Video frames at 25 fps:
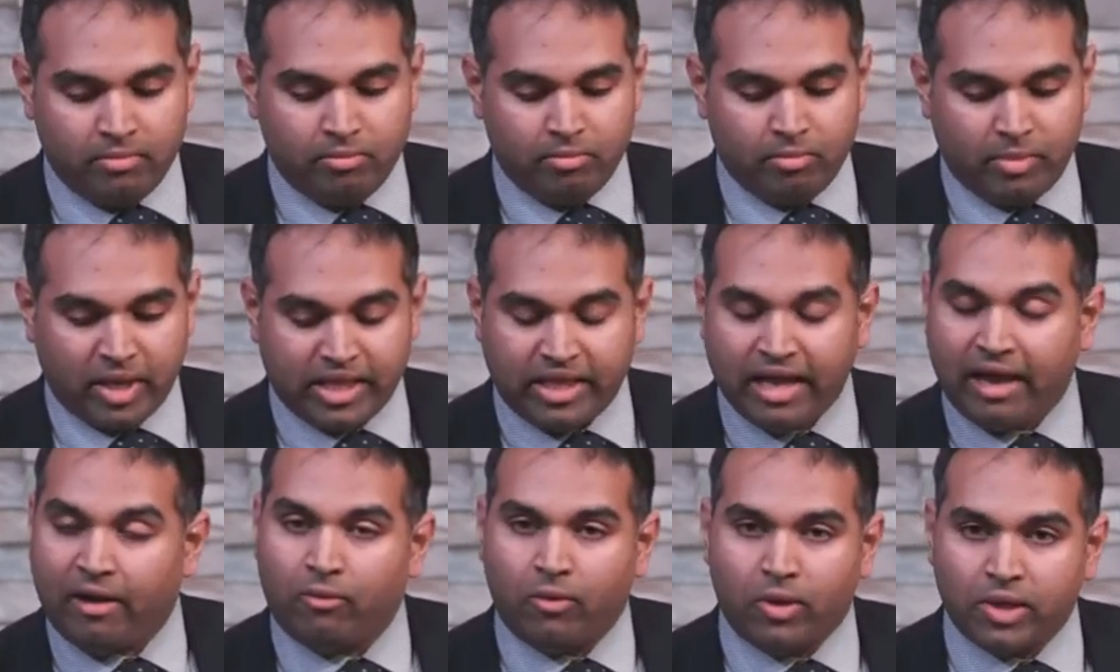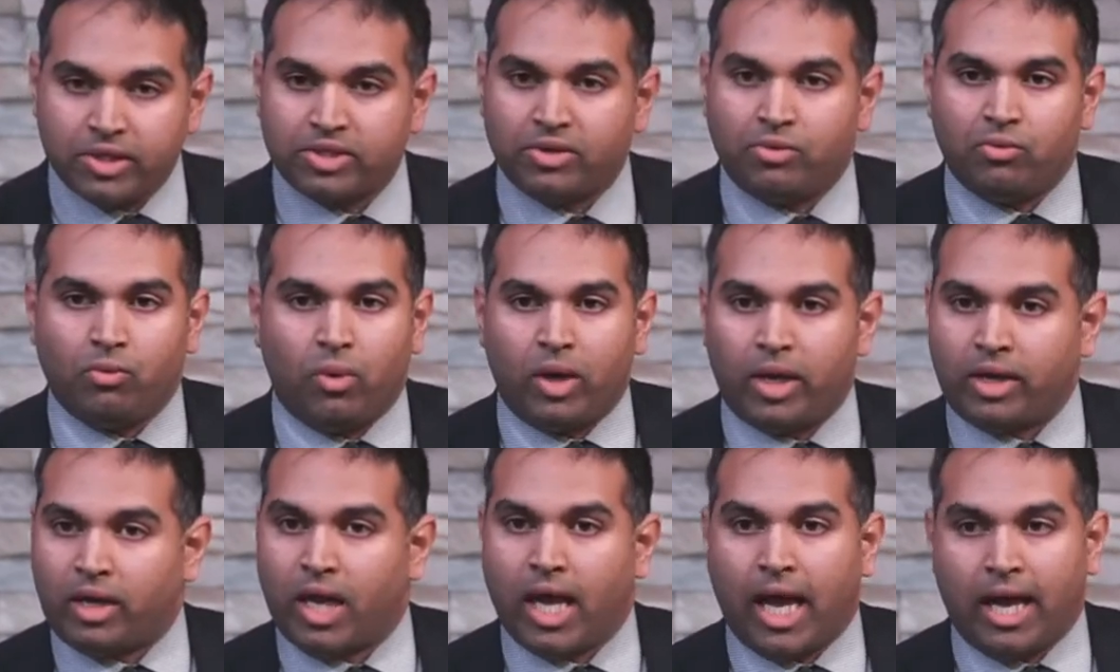But that wasn't
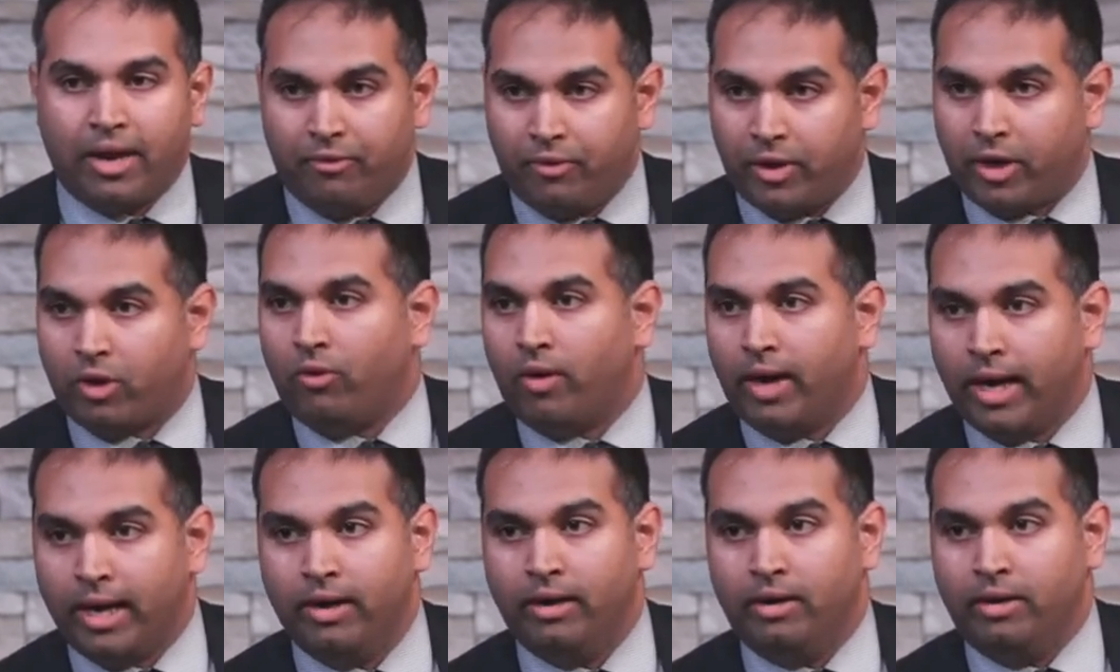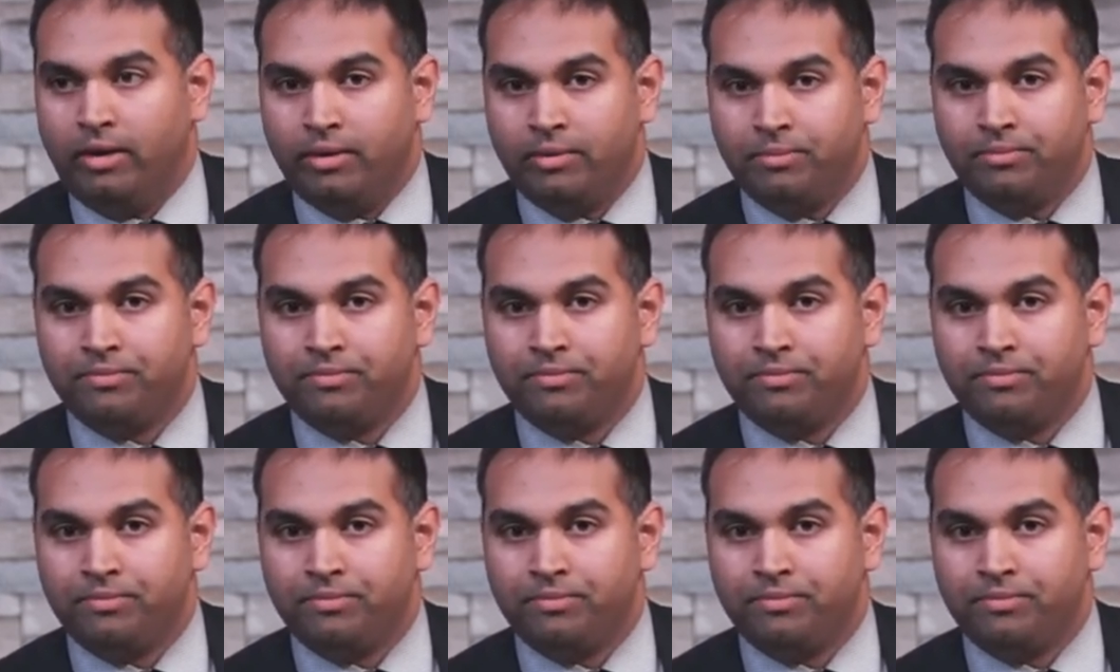what God required.